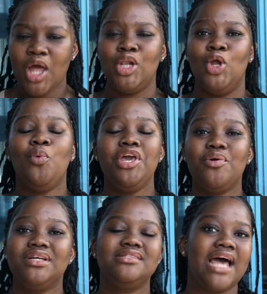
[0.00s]
lower
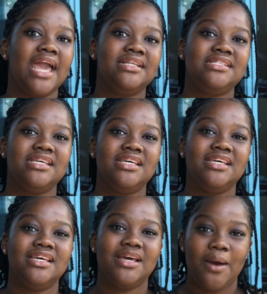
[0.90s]
your anxiety,
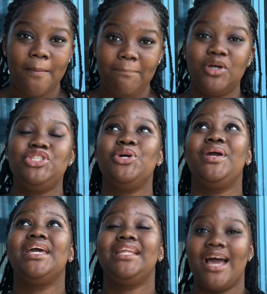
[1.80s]
put your
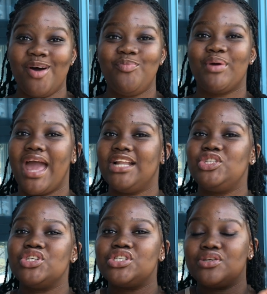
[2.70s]
head up, and
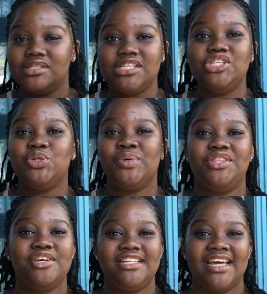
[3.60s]
just continue with
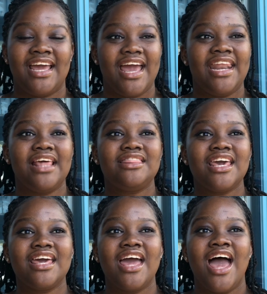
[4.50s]
your day. And I
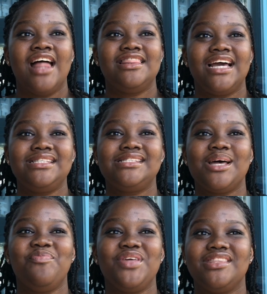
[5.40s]
think that's
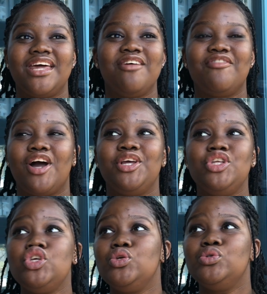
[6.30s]
something that I've
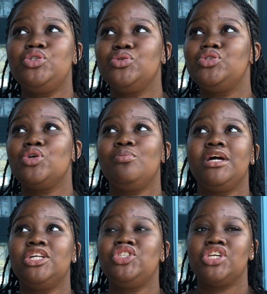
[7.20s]
gotten used to so
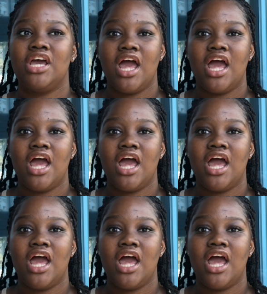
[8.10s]
much,